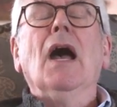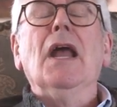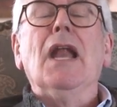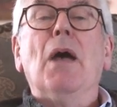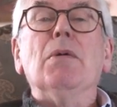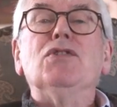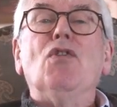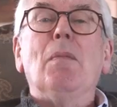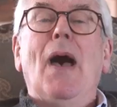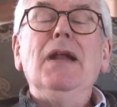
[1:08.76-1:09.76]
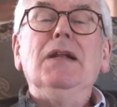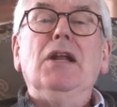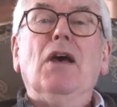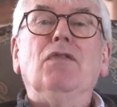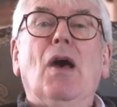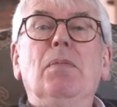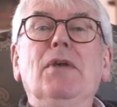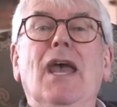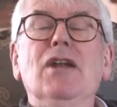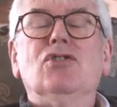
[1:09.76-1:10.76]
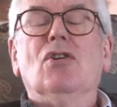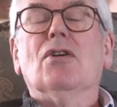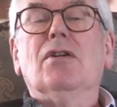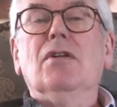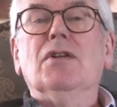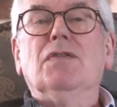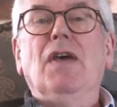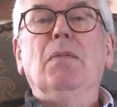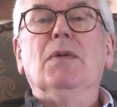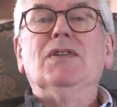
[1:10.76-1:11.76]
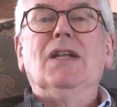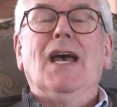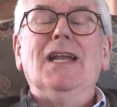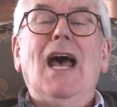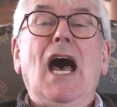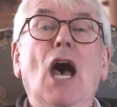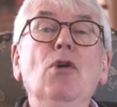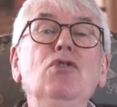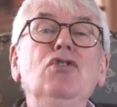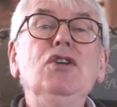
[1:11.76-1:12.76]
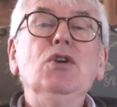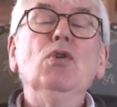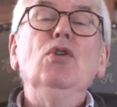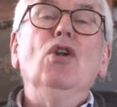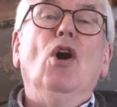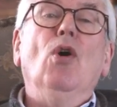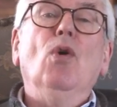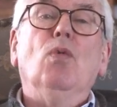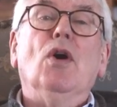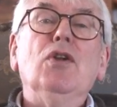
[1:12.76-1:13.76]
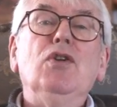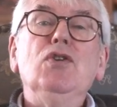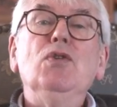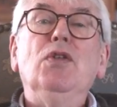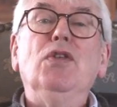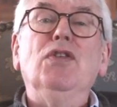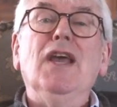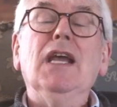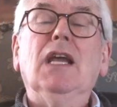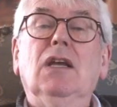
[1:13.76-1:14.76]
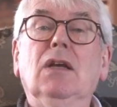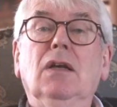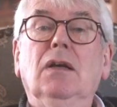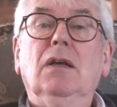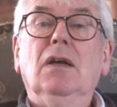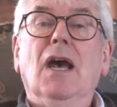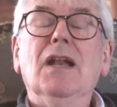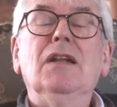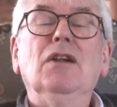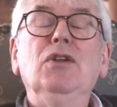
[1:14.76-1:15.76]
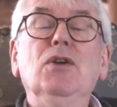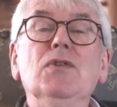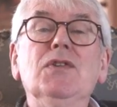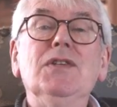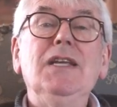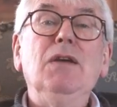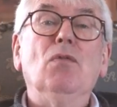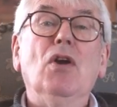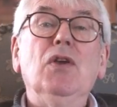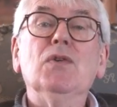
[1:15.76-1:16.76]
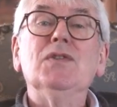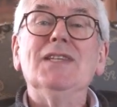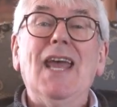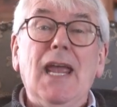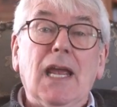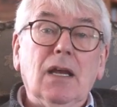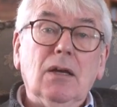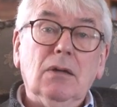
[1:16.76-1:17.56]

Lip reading: And I was reminded of W.H. Auden's famous line, "How do you know what you think until you see what you say?"